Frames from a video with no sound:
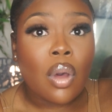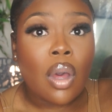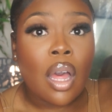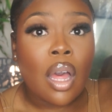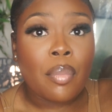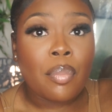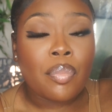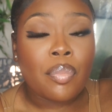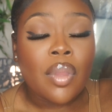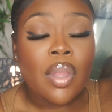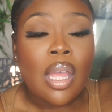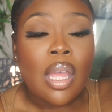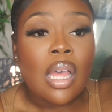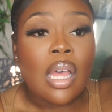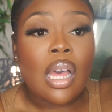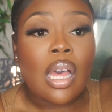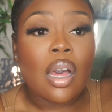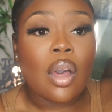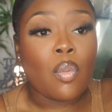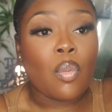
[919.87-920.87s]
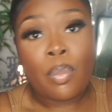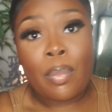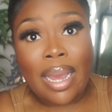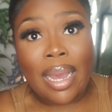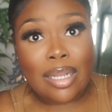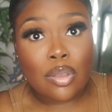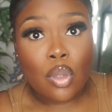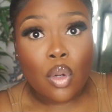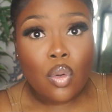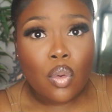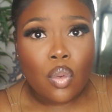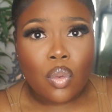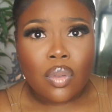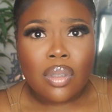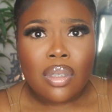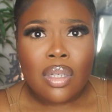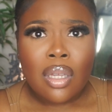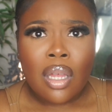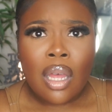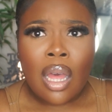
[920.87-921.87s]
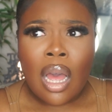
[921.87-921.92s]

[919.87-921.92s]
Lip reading: McDonald's.